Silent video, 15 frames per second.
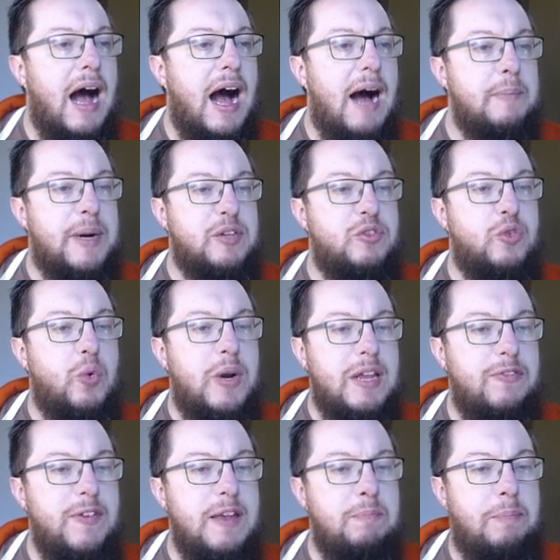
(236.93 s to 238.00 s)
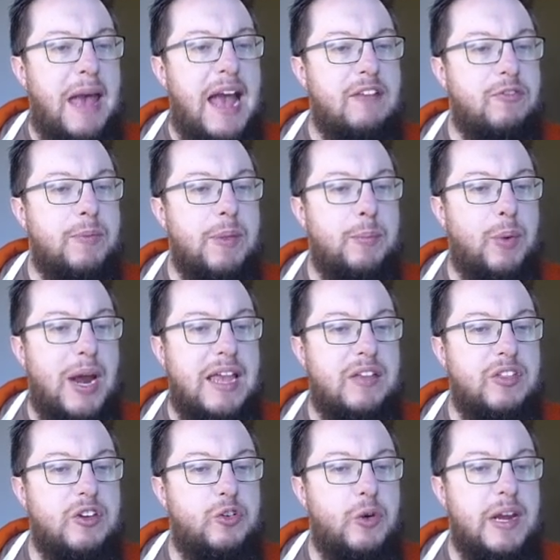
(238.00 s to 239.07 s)
About 20 feet back from the break in
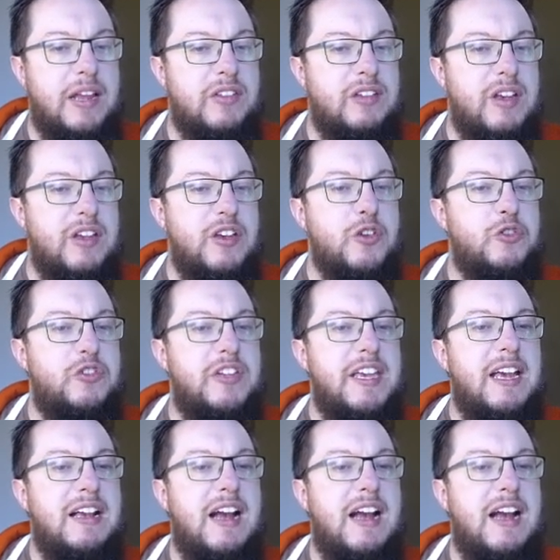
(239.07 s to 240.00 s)
the trees, you see a